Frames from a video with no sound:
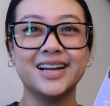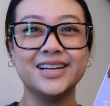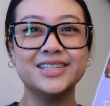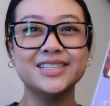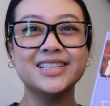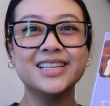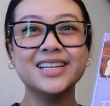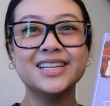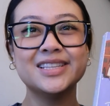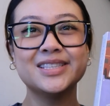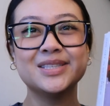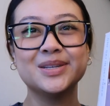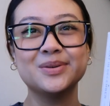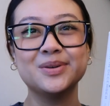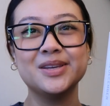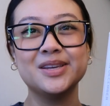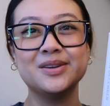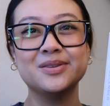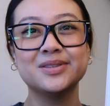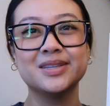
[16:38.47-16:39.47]
I just think it's so
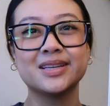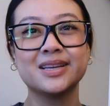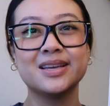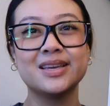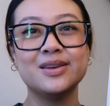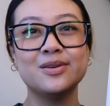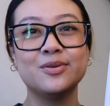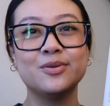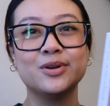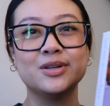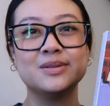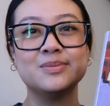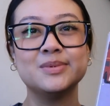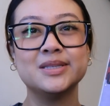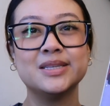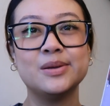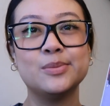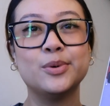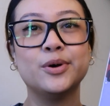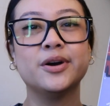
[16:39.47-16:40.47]
cute. It's like a cute
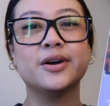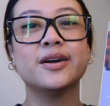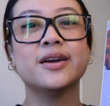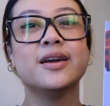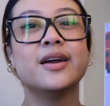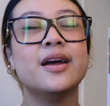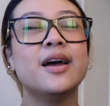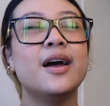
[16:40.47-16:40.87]
Christmassy book.